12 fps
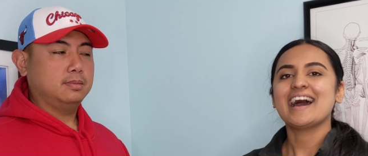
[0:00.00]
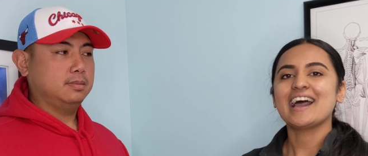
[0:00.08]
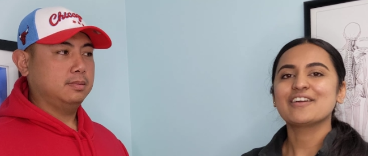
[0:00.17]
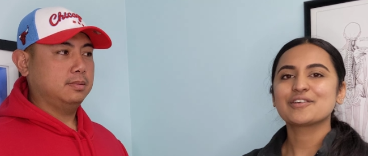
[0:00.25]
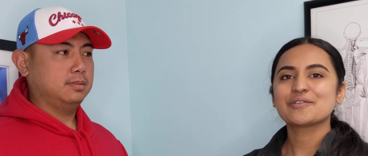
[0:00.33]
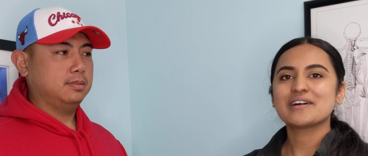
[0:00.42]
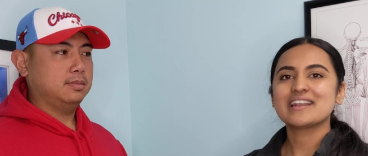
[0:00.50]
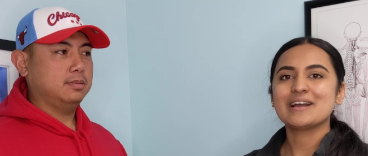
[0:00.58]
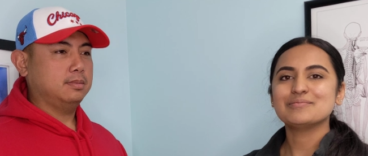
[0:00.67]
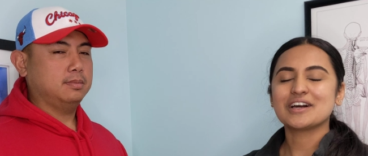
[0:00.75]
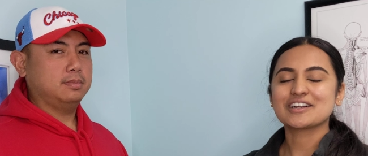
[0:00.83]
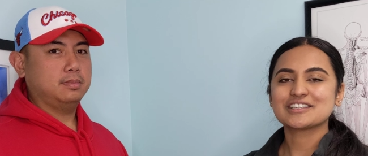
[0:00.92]
Speaker 1: Hi everyone,
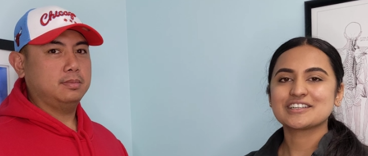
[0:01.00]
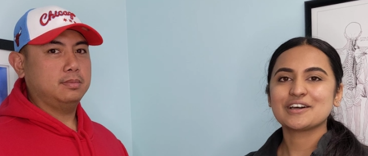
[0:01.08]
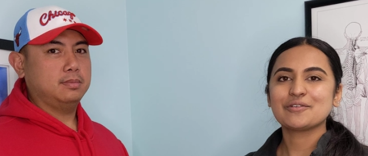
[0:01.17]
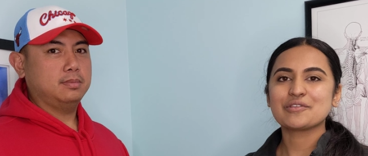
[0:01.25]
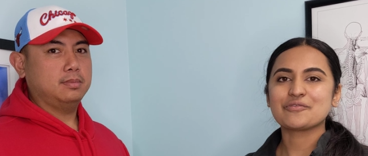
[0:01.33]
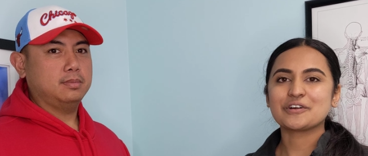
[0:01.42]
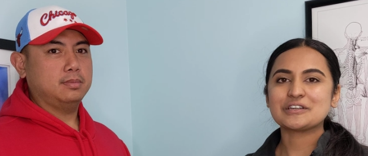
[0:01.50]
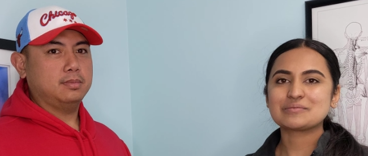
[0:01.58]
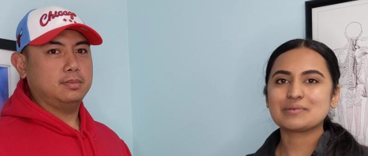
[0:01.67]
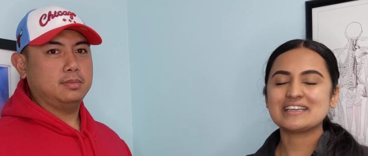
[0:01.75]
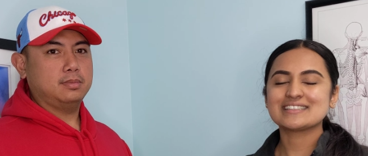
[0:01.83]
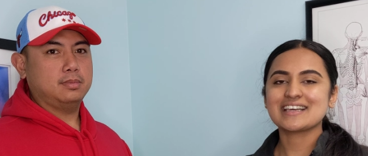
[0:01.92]
I'm Dr. Gill with First
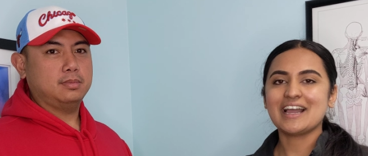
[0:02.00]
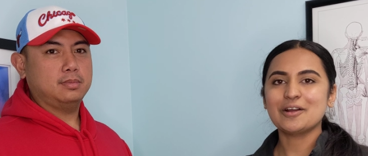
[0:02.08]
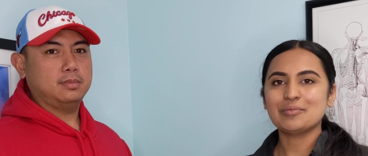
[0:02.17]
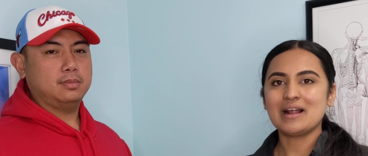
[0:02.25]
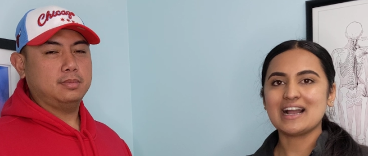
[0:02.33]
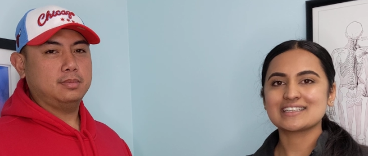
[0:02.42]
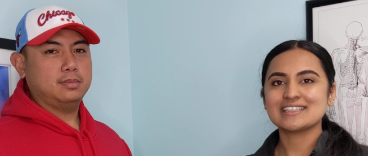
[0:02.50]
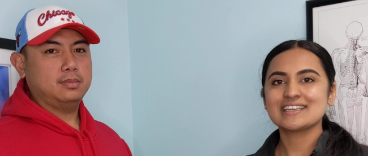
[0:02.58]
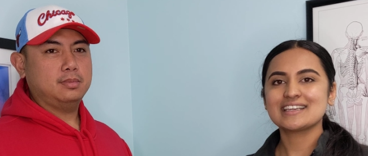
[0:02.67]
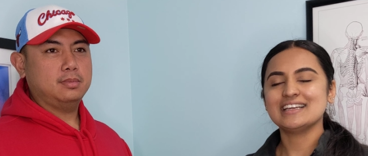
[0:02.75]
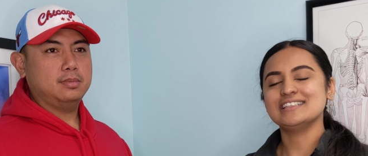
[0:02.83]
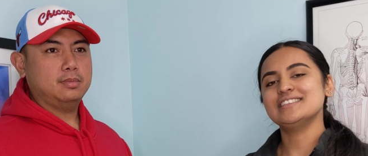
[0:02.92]
Place
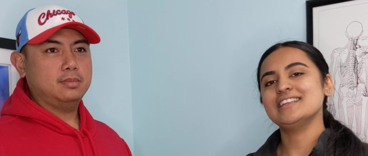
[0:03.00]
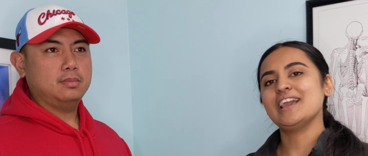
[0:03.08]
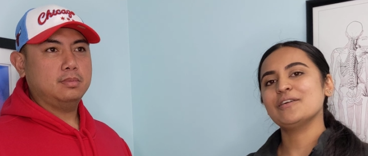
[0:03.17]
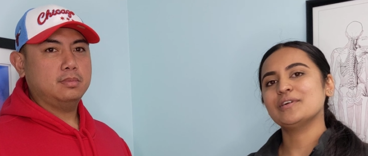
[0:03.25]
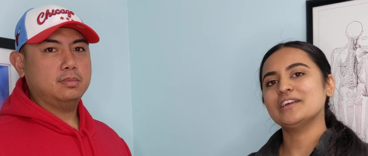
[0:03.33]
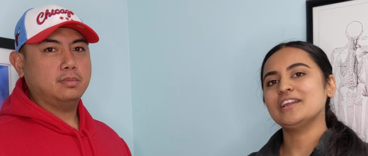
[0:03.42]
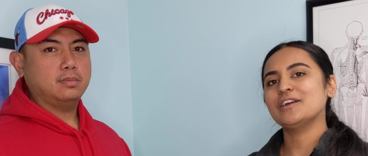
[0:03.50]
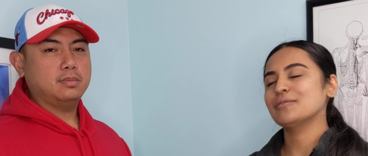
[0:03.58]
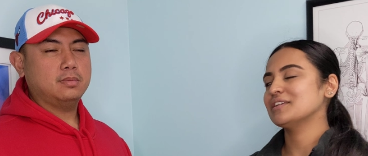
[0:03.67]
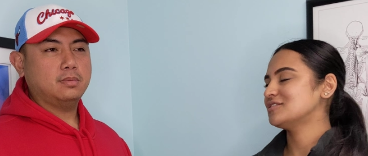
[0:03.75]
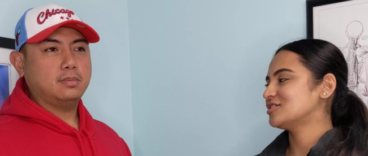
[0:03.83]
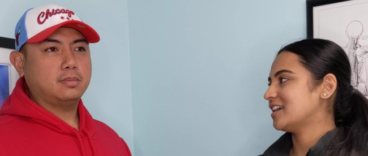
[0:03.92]
Chiropractic and today we're here
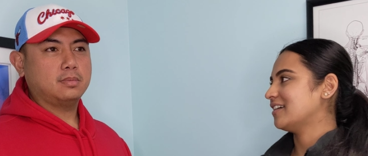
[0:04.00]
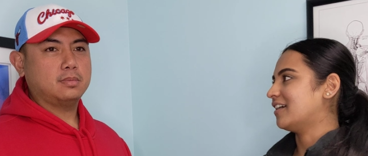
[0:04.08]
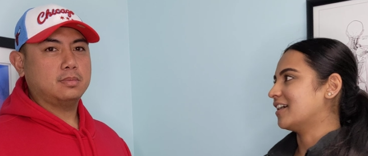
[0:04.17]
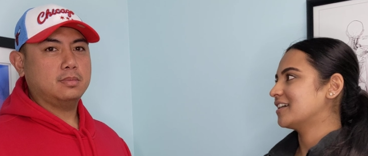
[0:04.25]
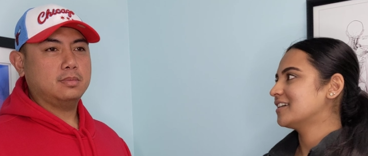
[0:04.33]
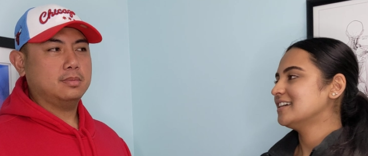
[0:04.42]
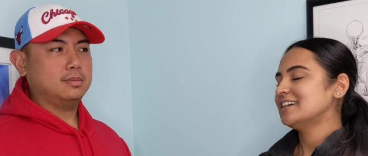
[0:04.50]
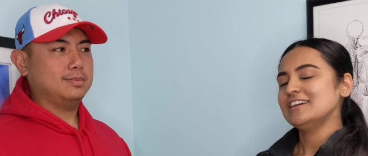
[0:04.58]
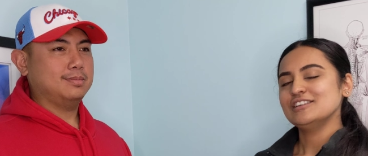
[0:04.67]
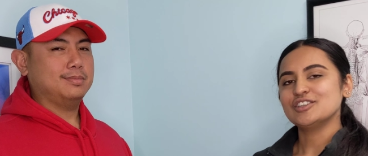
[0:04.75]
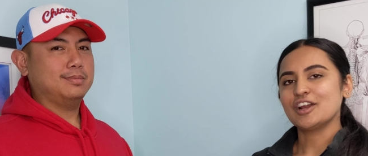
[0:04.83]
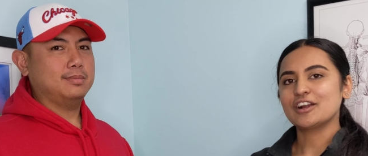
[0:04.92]
with JR.
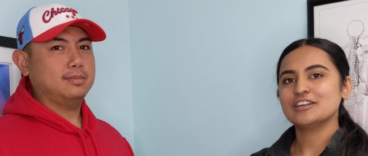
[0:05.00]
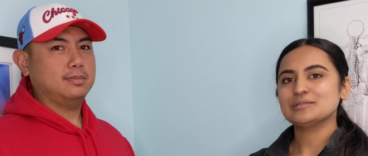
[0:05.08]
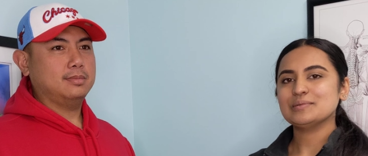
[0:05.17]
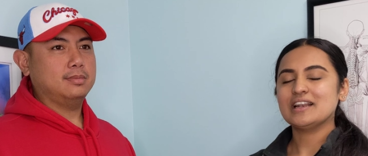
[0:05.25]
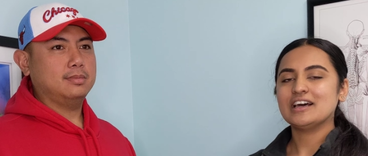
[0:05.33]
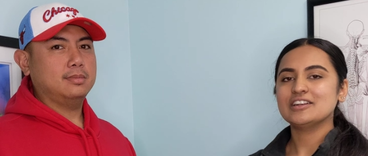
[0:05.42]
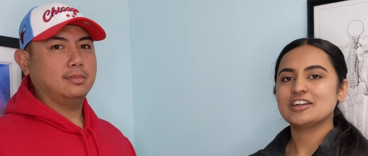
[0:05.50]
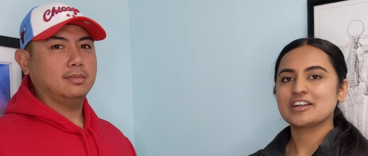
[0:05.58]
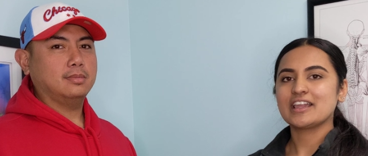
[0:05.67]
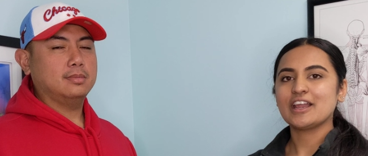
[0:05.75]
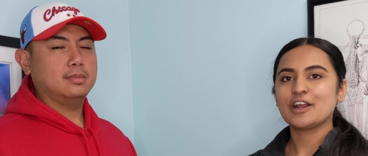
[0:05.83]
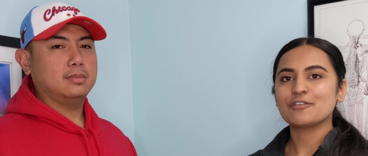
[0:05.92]
JR has been under
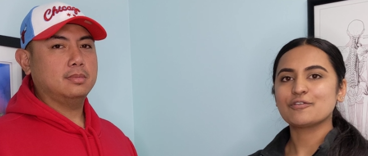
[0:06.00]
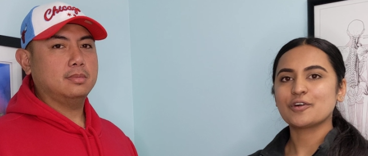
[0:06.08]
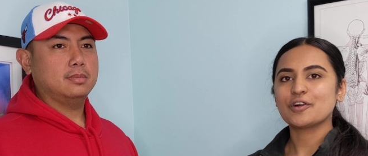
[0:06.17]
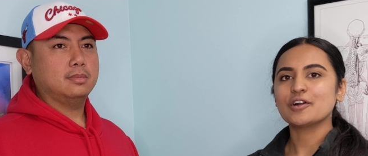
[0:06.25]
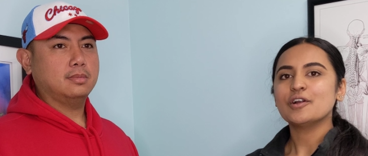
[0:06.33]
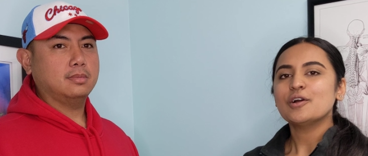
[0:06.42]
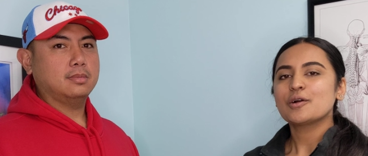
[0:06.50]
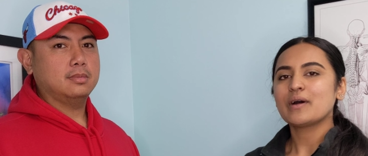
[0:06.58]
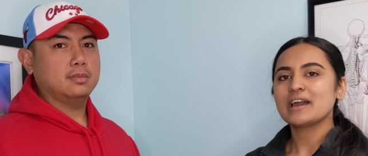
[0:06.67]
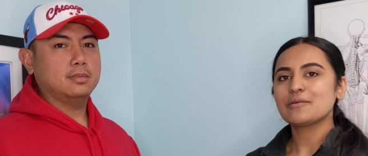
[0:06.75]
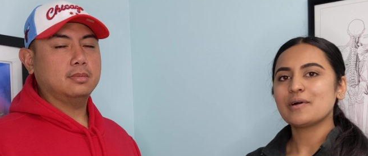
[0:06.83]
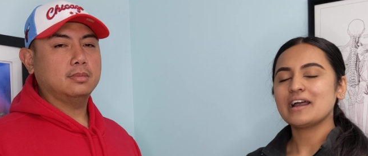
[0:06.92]
care for
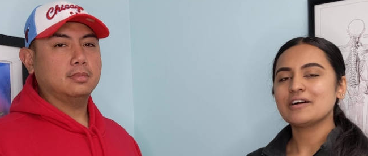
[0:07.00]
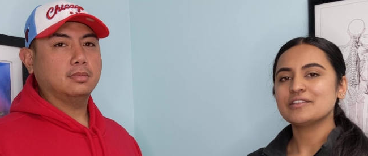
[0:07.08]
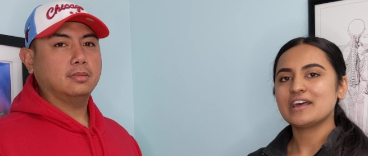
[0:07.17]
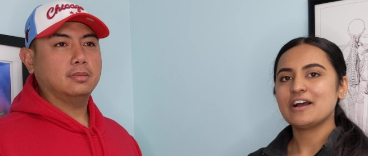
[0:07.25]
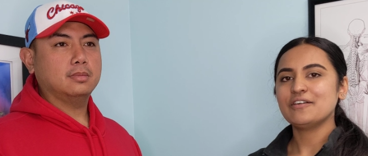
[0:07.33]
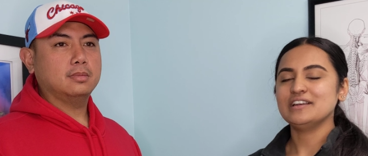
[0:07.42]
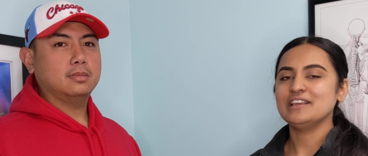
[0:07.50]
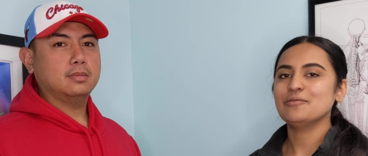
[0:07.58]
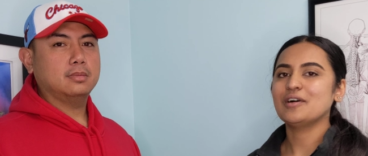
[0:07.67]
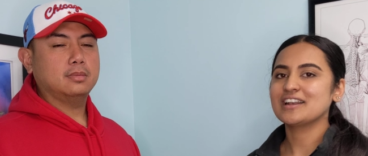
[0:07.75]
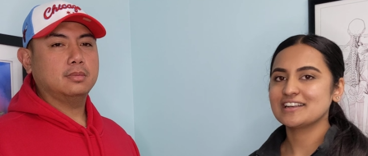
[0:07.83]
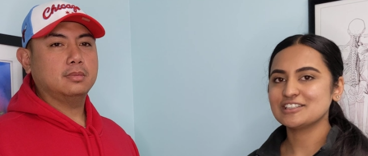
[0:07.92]
quite a while now and he
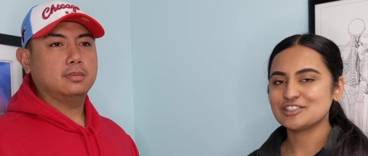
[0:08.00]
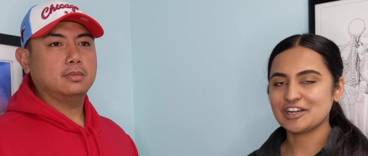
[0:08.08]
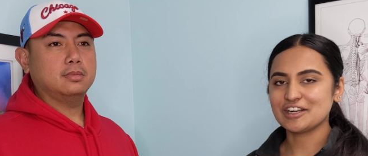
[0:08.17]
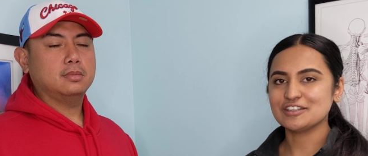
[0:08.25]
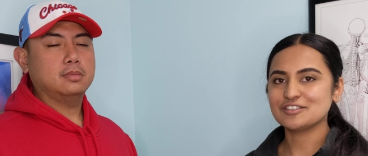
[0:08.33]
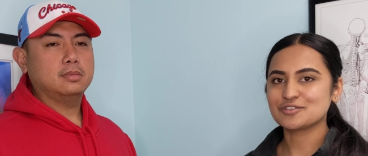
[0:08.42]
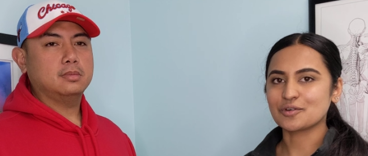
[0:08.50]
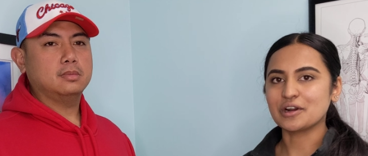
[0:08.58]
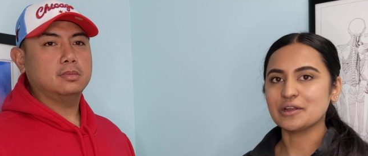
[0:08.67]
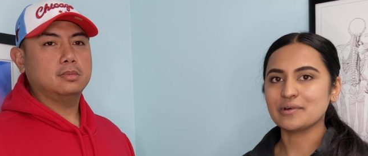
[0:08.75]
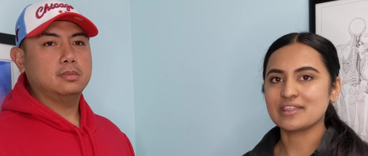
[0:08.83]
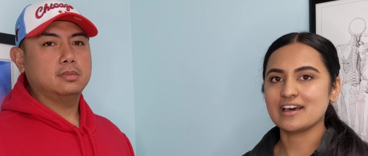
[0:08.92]
wanted to share his
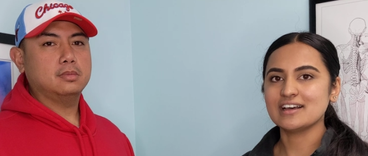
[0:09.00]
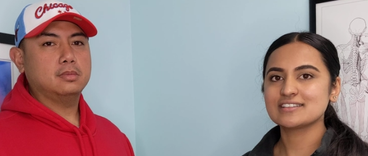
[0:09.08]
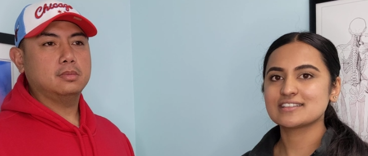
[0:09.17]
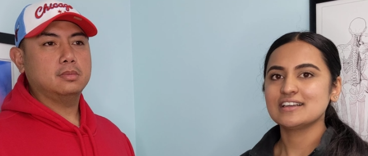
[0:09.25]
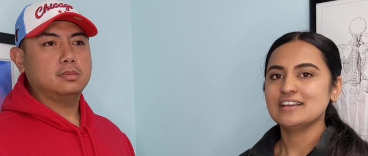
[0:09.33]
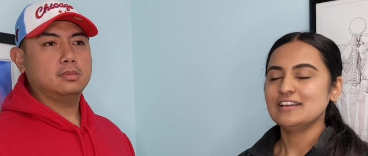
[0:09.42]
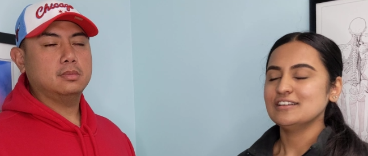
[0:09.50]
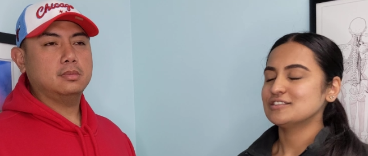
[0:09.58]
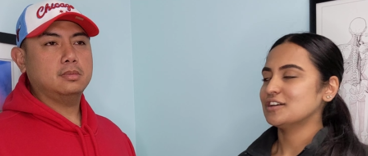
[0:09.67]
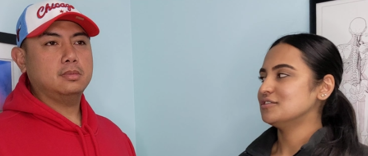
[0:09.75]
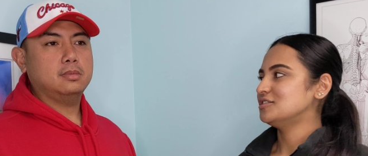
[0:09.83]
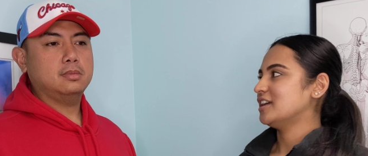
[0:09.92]
story with us.
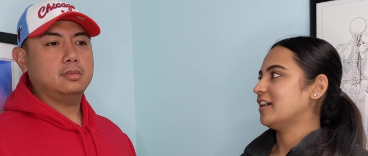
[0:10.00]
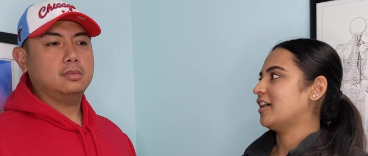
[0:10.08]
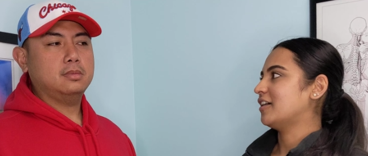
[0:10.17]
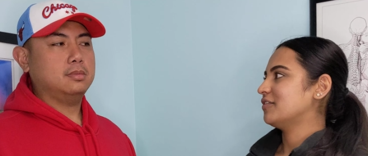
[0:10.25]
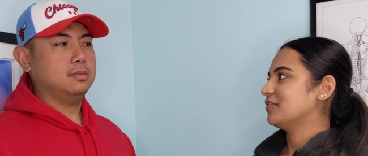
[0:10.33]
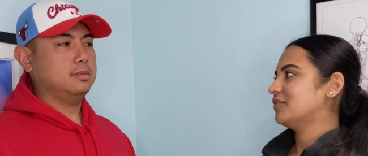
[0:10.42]
So JR,